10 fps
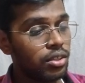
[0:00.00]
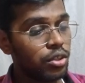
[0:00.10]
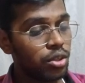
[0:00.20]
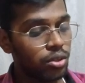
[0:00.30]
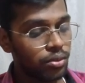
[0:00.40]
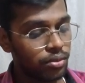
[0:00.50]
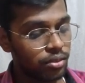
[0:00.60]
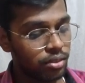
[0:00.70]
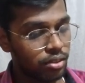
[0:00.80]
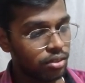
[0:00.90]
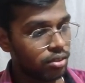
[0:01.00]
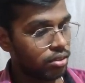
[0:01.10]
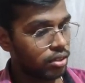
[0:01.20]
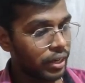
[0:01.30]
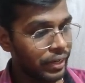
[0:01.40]
you know,
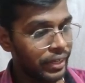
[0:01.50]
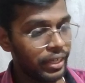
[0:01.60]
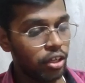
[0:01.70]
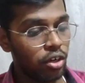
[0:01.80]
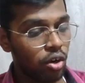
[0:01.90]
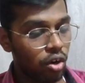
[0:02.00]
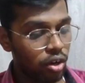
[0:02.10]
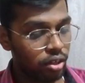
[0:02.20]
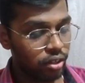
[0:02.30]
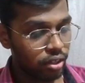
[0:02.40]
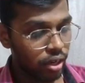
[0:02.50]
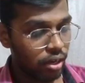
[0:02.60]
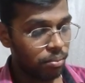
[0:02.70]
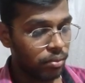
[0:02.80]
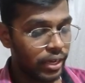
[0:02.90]
container or
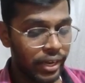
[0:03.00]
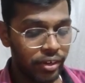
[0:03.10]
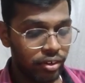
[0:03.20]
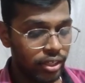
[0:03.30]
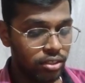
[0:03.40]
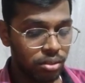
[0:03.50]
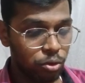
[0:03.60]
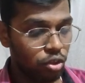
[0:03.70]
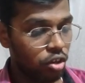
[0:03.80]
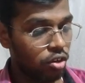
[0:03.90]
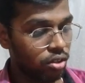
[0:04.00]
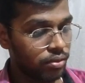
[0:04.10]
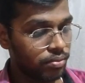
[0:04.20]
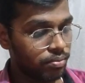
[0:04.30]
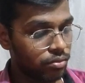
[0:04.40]
directory is removed or not.
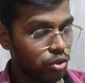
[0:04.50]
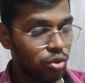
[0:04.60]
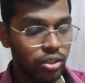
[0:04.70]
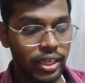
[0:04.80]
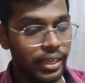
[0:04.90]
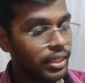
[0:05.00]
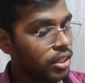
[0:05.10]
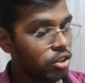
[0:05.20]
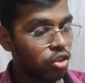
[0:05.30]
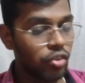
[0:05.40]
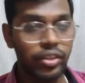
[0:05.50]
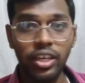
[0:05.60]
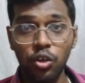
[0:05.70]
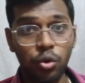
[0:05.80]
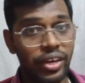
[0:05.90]
So the container is not
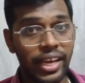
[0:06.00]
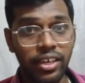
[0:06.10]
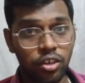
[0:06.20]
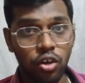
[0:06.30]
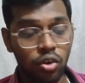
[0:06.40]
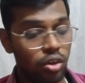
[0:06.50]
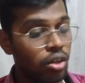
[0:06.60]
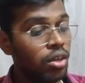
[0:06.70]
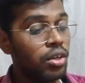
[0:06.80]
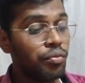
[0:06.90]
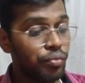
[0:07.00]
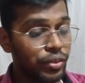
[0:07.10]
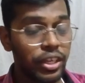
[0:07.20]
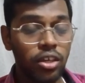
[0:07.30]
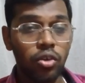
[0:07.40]
there, no directory at all.
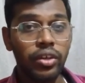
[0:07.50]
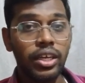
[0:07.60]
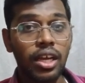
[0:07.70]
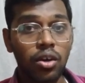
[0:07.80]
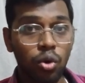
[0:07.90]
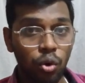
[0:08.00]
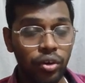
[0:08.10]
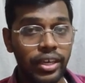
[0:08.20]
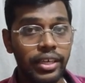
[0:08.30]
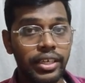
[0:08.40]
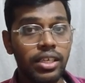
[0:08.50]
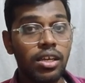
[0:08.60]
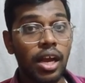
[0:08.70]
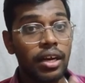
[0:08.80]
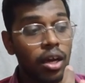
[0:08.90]
We need to create our own
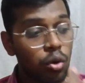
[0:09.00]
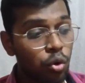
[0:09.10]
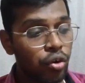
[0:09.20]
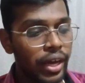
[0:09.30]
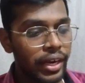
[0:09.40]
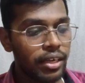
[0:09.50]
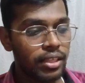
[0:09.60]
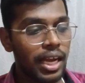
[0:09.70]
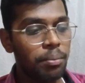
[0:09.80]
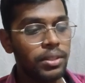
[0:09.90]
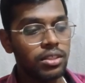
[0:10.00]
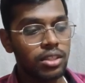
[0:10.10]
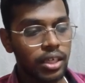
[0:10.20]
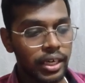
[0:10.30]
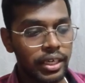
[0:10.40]
container and our own directory. That means
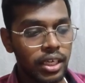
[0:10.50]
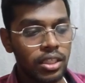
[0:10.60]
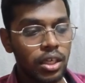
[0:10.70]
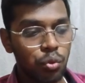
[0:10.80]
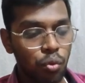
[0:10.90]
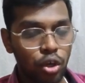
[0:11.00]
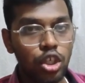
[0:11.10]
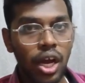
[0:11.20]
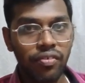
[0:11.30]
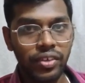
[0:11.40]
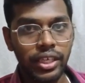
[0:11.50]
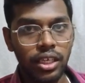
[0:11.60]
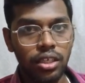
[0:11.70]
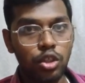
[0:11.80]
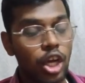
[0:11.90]
the container that what you have
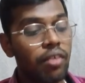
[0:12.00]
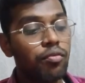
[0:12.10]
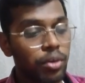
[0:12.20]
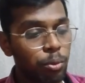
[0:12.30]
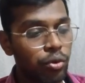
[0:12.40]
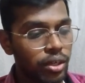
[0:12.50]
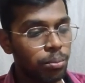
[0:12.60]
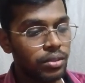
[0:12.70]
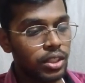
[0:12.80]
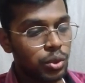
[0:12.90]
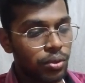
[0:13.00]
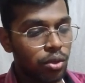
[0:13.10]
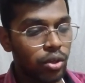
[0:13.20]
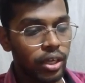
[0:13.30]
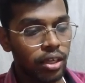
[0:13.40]
created, you have removed in this
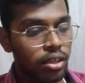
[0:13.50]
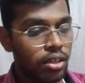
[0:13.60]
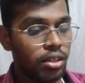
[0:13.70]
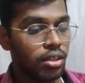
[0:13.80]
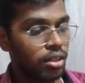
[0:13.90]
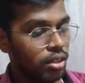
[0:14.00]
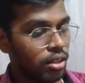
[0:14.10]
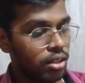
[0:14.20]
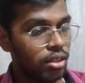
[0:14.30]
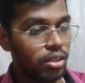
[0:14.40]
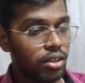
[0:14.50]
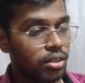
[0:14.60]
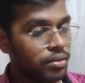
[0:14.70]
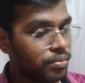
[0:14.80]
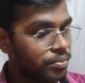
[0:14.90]
one, okay? uh,